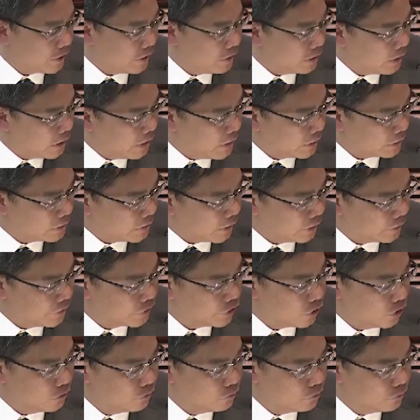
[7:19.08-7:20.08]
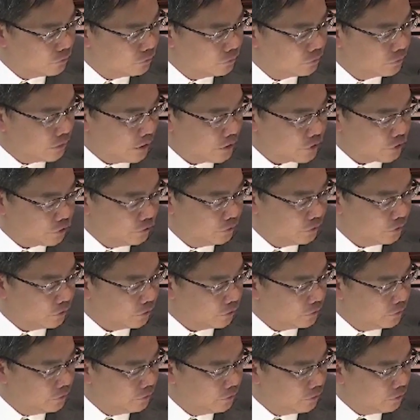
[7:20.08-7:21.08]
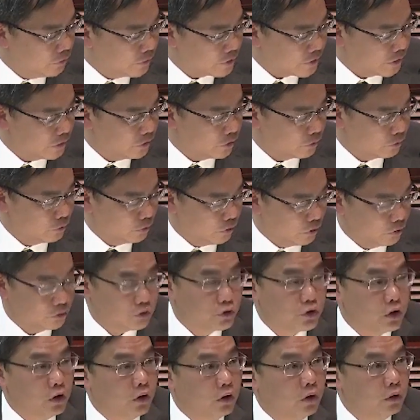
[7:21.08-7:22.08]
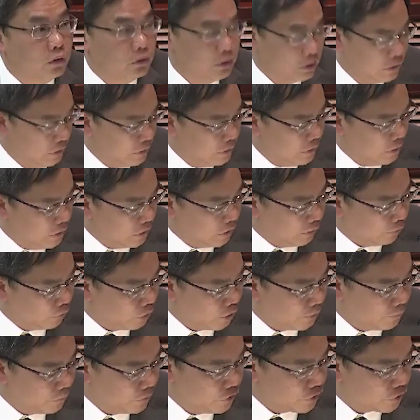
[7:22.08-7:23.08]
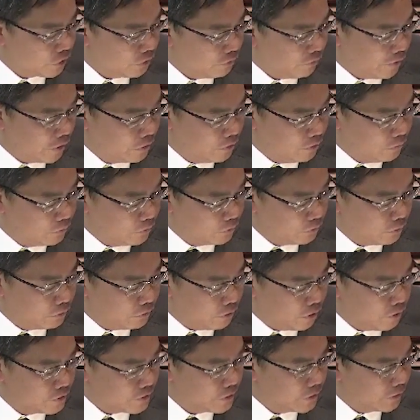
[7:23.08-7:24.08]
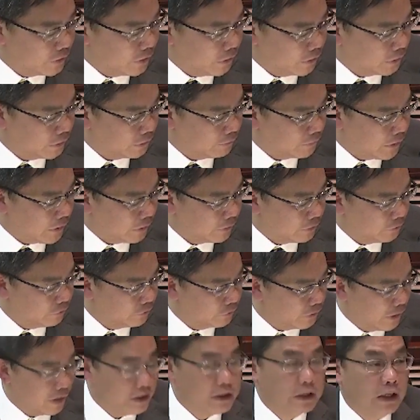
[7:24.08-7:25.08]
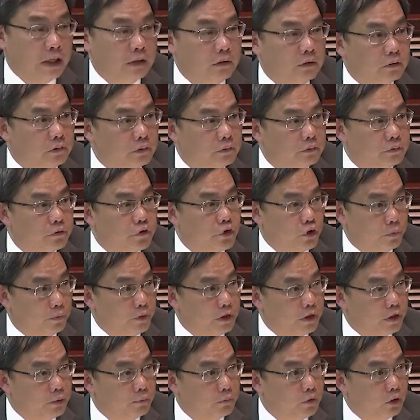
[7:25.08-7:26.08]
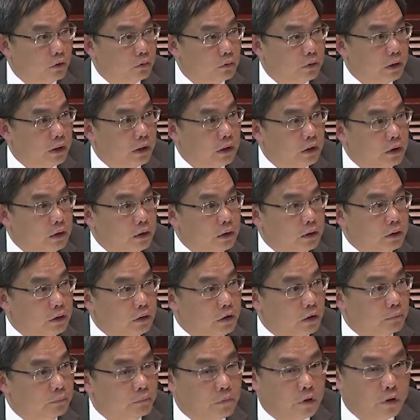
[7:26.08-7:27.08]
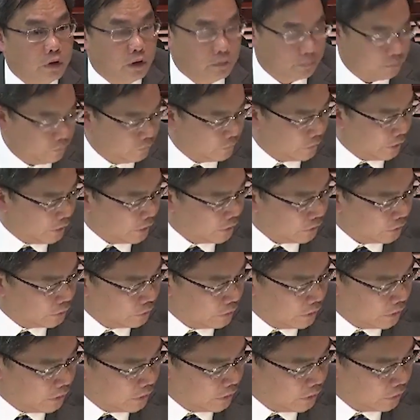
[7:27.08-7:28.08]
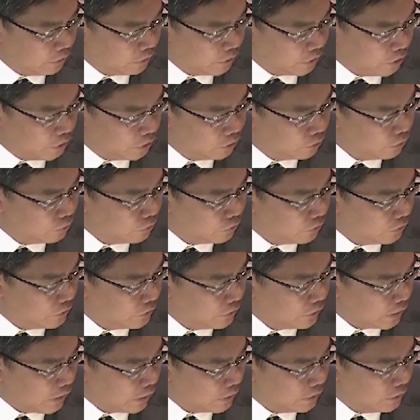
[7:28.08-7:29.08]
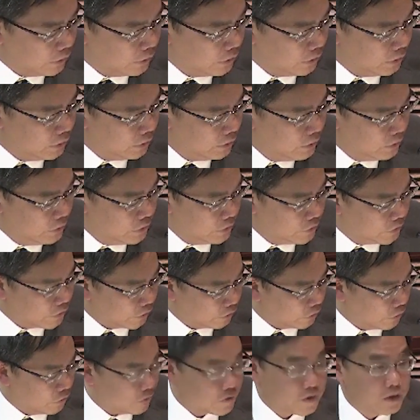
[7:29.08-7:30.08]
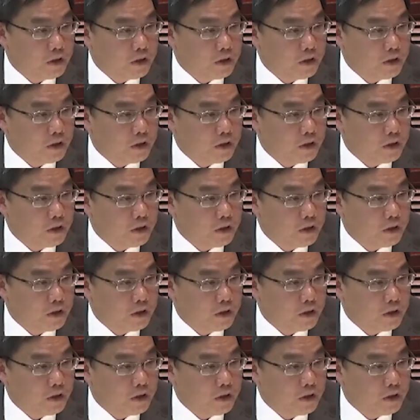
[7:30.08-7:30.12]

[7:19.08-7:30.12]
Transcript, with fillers: Also on BCA, well, the chief executive uh, already stated uh, in her uh, political platform during the election campaign that she would be taking a fresh look at it.